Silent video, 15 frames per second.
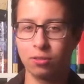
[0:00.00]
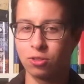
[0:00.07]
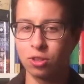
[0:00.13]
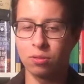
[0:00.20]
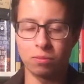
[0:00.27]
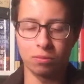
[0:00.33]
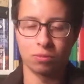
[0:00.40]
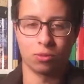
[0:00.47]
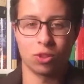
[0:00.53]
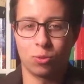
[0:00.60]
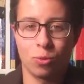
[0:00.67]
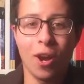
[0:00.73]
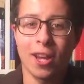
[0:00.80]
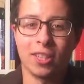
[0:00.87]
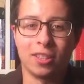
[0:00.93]
Just
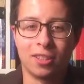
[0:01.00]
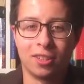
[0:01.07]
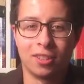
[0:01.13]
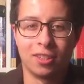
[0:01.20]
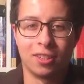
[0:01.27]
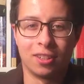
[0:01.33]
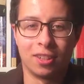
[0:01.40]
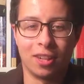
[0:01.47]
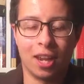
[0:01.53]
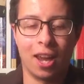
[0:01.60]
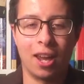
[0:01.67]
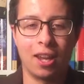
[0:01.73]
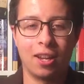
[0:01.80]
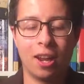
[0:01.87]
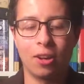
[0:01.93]
write.
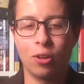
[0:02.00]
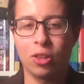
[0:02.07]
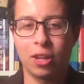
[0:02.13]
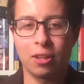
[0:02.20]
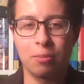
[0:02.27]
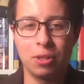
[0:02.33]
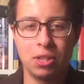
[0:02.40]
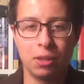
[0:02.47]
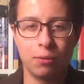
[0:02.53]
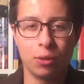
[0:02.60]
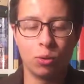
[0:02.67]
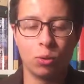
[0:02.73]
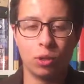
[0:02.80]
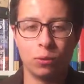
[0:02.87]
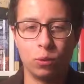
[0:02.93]
And I know that can be
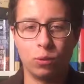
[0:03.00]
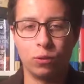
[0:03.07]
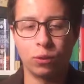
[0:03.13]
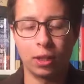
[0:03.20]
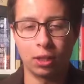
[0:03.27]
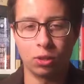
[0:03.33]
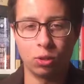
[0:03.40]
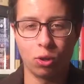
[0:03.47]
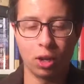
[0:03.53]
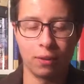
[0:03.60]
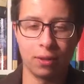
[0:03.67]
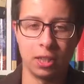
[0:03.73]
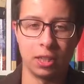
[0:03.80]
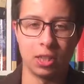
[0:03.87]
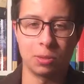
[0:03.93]
difficult if you feel like you don't
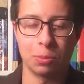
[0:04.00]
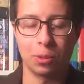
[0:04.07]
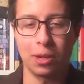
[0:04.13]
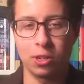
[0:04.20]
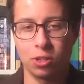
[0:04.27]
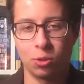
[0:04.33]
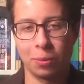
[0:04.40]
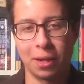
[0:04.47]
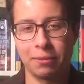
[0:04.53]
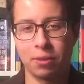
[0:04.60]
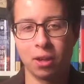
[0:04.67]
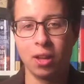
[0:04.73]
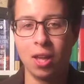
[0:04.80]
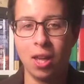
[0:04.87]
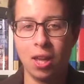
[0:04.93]
have any inspiration or
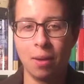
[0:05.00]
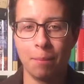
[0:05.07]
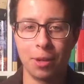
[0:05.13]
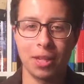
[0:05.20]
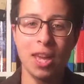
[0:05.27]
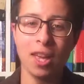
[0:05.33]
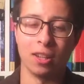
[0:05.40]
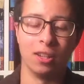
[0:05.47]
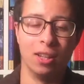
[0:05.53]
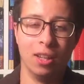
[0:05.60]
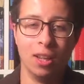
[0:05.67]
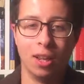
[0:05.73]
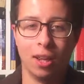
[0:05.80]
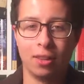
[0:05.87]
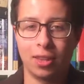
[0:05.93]
whatever. But again,
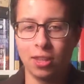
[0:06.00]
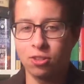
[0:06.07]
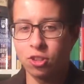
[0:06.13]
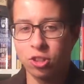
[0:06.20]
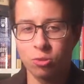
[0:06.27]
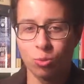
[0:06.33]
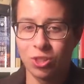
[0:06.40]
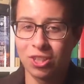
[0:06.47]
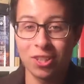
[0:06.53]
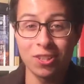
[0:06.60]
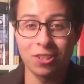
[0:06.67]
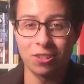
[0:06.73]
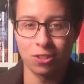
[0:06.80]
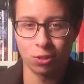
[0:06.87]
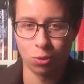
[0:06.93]
that's just
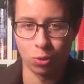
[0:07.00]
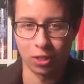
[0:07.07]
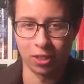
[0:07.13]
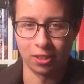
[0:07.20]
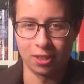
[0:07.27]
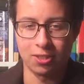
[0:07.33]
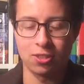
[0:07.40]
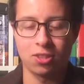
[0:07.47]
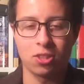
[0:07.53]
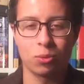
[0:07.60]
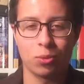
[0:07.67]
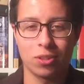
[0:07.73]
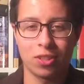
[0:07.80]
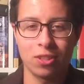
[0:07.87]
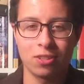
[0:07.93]
resistance talking. That's just the
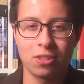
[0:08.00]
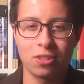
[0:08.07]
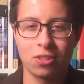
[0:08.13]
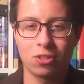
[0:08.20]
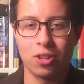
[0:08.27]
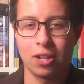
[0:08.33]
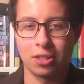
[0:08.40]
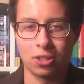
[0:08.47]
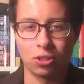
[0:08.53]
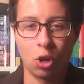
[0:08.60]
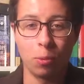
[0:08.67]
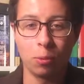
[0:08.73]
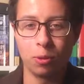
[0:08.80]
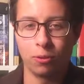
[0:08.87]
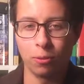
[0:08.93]
resistance trying to
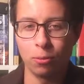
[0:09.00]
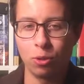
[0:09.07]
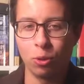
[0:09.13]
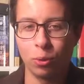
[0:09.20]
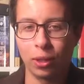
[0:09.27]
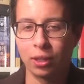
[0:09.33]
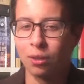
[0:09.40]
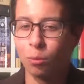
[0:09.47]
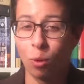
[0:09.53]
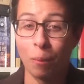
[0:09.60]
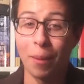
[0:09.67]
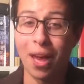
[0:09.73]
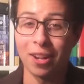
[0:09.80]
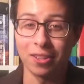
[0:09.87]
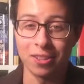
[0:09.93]
stop you from doing
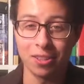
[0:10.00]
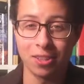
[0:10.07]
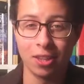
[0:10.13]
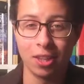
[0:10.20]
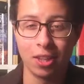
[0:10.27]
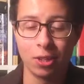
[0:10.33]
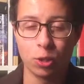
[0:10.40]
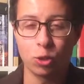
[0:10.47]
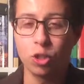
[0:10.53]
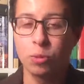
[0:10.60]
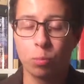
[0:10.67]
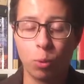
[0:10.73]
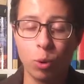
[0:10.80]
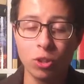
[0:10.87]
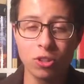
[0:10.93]
what matters. So
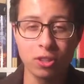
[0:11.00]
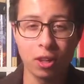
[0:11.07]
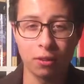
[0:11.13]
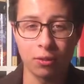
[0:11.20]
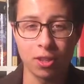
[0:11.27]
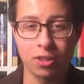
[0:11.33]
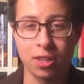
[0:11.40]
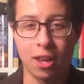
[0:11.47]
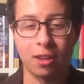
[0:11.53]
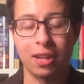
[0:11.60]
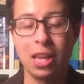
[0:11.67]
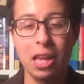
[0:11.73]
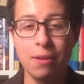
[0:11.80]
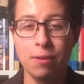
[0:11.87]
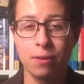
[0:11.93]
just put stuff that's down,
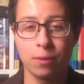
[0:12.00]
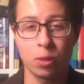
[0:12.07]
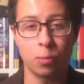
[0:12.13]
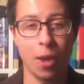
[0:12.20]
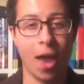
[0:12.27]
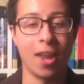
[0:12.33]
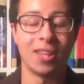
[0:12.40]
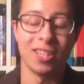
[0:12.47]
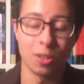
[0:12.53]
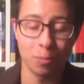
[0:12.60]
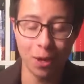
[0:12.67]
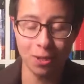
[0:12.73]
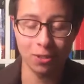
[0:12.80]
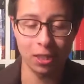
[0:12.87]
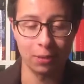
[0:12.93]
even if it's bad,
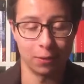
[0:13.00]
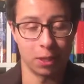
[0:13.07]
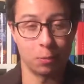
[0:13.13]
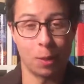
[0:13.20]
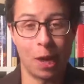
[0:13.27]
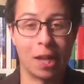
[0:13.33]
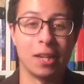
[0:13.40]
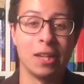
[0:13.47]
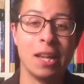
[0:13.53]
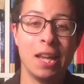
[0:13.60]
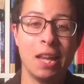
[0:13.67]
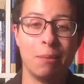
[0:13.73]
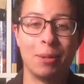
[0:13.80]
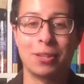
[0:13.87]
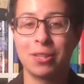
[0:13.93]
especially if it's bad,
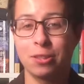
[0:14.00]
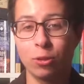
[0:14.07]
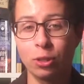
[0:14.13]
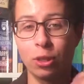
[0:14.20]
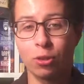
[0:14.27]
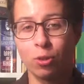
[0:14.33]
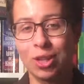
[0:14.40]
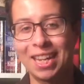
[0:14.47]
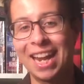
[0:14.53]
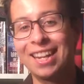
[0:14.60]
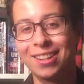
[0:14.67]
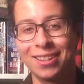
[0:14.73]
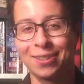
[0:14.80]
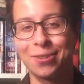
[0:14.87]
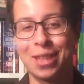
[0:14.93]
because it's only through
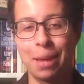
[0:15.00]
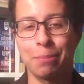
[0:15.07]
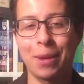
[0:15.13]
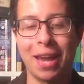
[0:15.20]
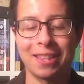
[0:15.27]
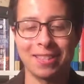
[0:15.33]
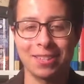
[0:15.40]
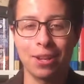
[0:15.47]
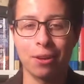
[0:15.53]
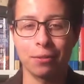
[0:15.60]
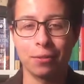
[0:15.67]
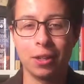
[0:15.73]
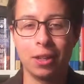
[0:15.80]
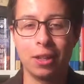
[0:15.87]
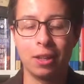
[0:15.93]
getting through that bad
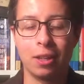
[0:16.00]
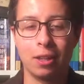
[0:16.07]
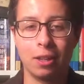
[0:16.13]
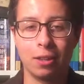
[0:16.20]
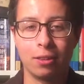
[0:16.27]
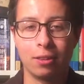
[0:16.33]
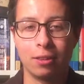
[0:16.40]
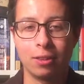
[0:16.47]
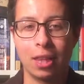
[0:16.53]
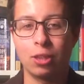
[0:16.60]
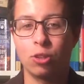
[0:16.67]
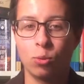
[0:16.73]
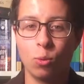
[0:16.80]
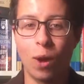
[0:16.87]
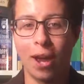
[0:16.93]
stuff
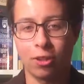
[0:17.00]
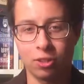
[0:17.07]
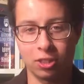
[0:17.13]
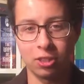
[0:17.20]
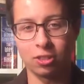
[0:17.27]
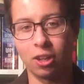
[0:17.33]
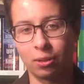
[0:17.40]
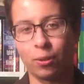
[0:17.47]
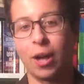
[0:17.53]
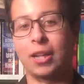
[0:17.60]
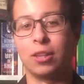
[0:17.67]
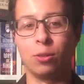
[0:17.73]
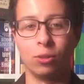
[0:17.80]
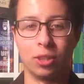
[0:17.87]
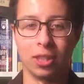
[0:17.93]
that you will actually start
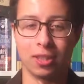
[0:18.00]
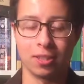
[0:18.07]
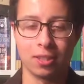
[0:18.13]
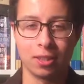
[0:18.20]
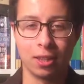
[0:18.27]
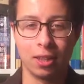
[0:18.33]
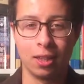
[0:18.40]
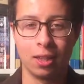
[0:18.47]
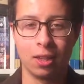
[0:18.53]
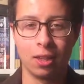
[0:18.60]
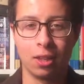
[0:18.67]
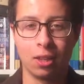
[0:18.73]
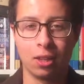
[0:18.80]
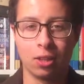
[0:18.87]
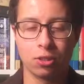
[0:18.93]
writing good things.
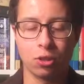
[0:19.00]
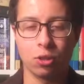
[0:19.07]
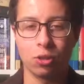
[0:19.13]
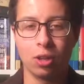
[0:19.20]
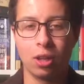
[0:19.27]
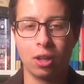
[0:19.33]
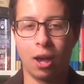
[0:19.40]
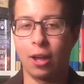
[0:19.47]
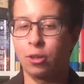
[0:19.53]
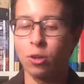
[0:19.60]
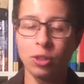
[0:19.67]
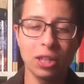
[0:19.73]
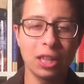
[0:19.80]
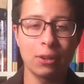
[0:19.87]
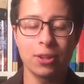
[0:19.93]
So I
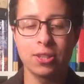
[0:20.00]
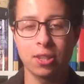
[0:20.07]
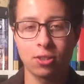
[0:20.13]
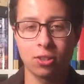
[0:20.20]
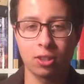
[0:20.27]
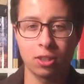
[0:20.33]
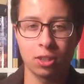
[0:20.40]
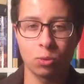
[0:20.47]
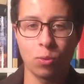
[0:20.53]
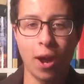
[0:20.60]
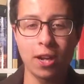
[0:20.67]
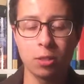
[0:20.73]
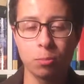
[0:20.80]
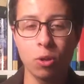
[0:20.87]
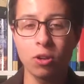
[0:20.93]
don't think there is such a thing as
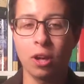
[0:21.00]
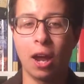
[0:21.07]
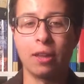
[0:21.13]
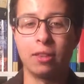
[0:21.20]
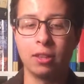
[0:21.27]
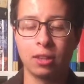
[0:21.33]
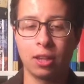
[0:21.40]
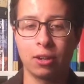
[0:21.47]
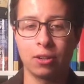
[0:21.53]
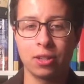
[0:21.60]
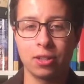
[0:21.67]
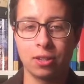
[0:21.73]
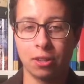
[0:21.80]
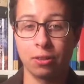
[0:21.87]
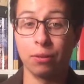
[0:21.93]
writer's block. I think there
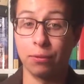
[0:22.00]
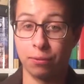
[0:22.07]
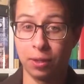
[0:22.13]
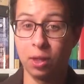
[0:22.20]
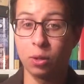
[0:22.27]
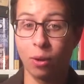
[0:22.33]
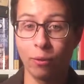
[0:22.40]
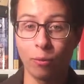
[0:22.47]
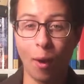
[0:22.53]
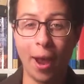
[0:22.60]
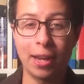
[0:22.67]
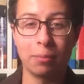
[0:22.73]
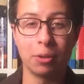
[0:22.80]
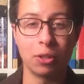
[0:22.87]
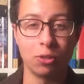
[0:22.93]
is the fear of
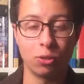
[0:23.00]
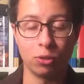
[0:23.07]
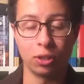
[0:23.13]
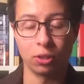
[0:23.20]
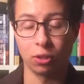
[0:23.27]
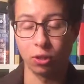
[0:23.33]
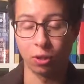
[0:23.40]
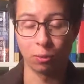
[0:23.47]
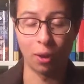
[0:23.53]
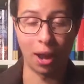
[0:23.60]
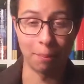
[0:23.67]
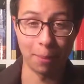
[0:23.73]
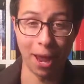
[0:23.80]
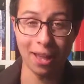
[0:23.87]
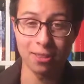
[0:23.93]
writing because you think you're going to
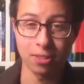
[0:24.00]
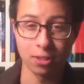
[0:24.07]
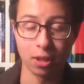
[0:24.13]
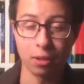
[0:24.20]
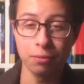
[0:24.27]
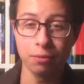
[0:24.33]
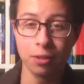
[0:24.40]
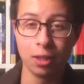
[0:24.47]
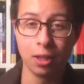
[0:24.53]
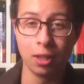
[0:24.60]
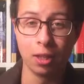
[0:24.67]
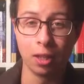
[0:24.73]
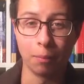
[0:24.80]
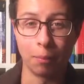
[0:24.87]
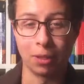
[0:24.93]
write bad stuff.
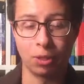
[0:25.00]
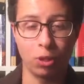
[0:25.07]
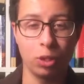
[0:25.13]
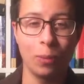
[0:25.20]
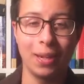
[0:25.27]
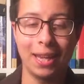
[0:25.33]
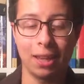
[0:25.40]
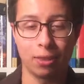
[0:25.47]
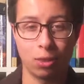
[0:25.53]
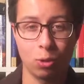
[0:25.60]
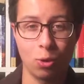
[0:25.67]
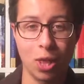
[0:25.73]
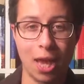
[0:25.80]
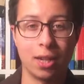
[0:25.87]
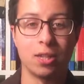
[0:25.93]
But the only way to get
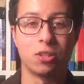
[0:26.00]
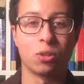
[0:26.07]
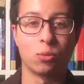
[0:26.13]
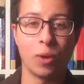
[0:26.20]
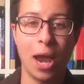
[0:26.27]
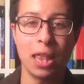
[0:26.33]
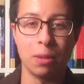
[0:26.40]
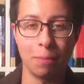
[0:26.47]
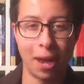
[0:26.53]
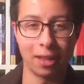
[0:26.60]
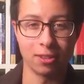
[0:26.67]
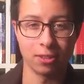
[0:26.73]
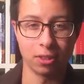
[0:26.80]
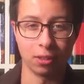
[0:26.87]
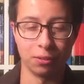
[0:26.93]
through that is to write the
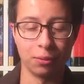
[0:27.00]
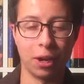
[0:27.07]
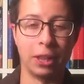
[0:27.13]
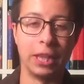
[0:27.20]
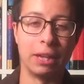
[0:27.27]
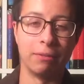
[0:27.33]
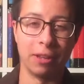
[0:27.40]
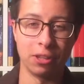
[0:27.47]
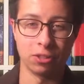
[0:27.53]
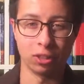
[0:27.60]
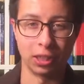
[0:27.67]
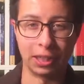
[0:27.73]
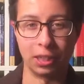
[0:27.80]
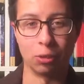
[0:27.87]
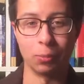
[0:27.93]
bad stuff, and then
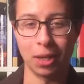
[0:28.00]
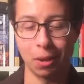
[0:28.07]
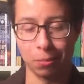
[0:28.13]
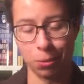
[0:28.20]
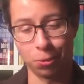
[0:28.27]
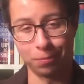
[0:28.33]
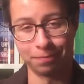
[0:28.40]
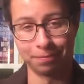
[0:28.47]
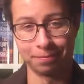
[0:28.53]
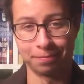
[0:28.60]
eventually it'll become good.